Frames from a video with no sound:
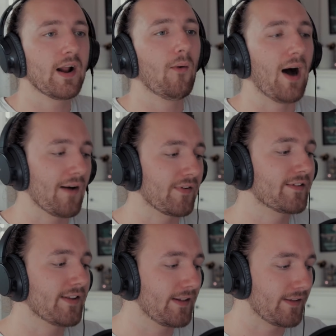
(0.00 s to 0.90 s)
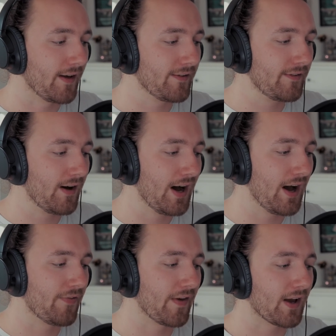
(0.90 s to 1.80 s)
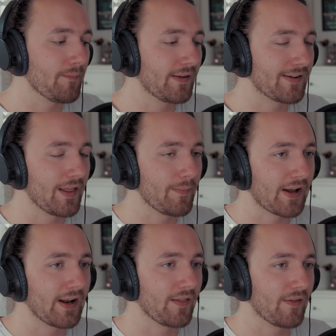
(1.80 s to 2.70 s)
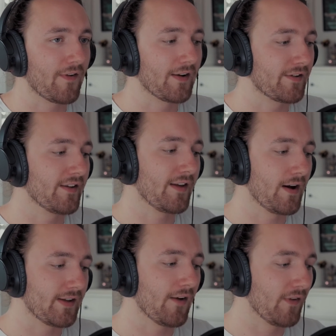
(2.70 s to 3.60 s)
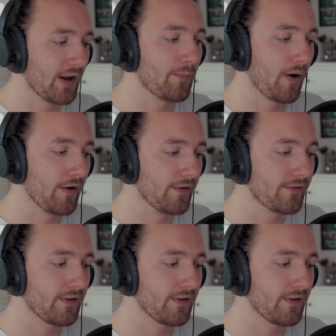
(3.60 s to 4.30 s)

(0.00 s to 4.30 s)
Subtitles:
what? Having said this, I think, admittedly, at the beginning of the franchise, they are definitely bros,